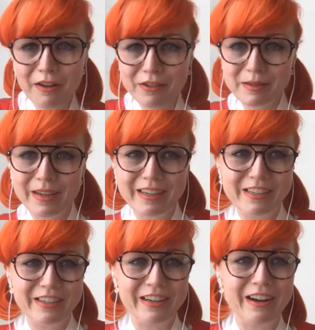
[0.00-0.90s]
an
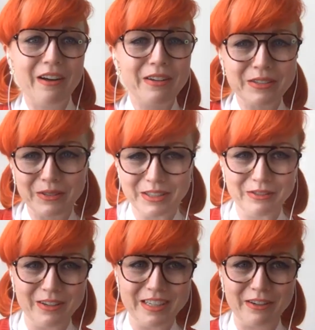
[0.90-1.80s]
office manager,
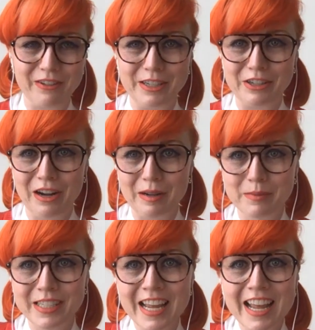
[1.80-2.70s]
all sorts of fun
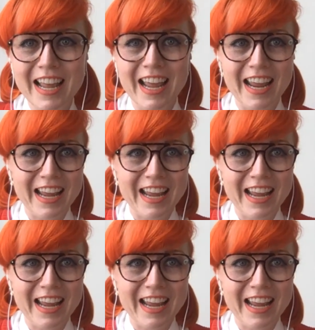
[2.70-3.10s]
different jobs.